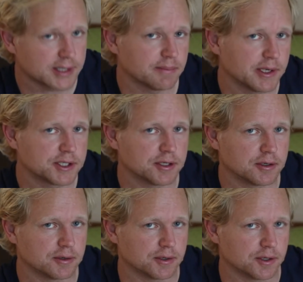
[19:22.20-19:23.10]
to mention
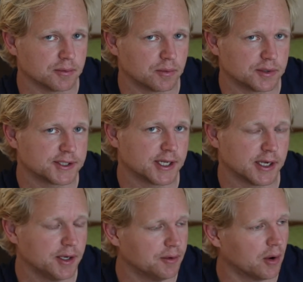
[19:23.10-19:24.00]
earlier was
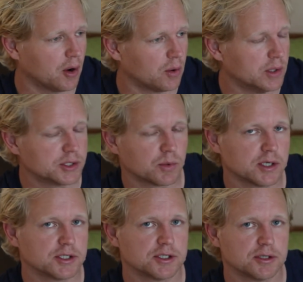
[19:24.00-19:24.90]
that you always
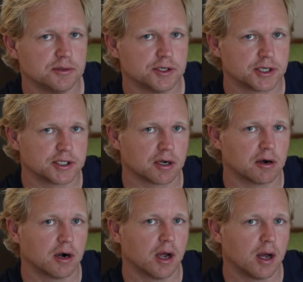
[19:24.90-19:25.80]
want to tune your
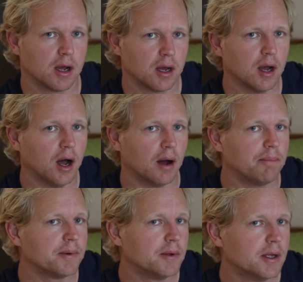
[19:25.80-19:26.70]
guitar
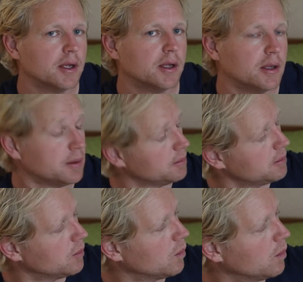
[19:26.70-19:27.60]
up.
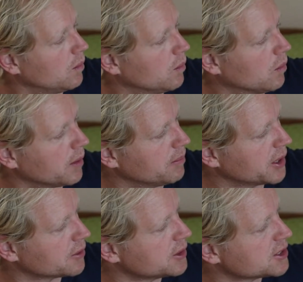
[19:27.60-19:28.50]
One
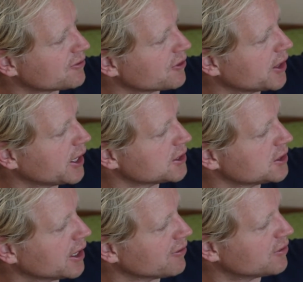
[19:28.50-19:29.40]
big reason for that is you
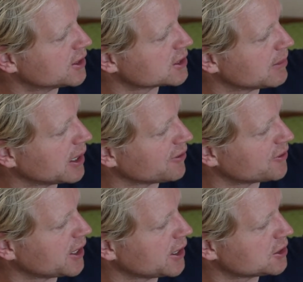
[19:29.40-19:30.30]
have this amount of
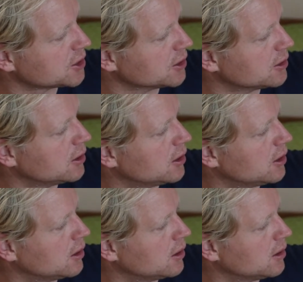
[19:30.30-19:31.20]
tension
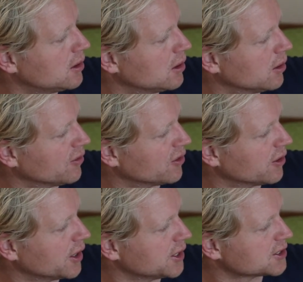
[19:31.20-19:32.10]

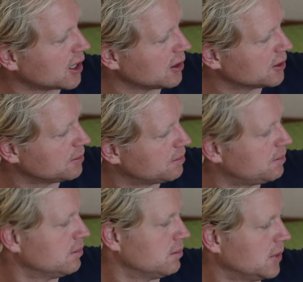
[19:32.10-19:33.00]
over a solid
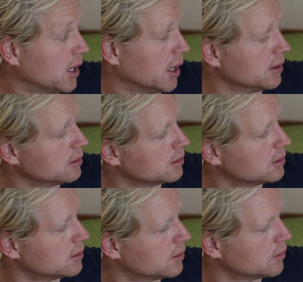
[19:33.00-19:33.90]
nut,
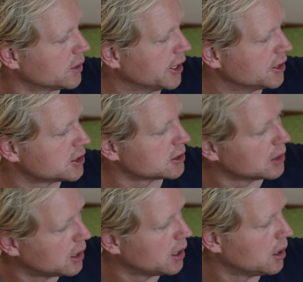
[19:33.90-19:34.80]
which
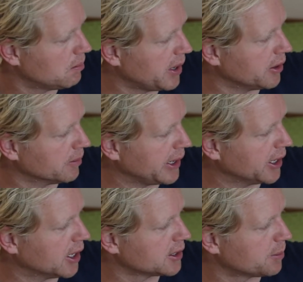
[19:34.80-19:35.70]
may or may
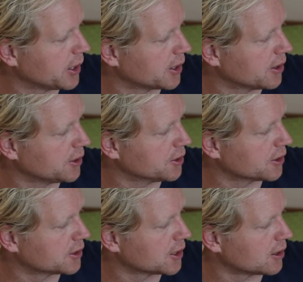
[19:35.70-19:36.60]
not, depending on your
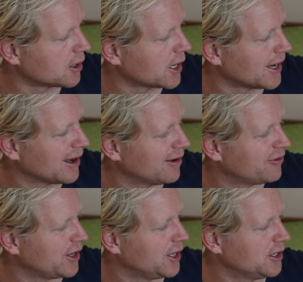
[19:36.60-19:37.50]
guitar, have
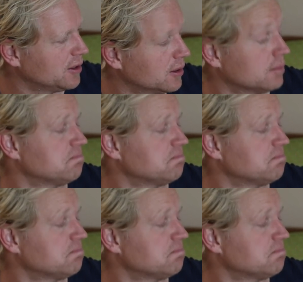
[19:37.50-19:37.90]
any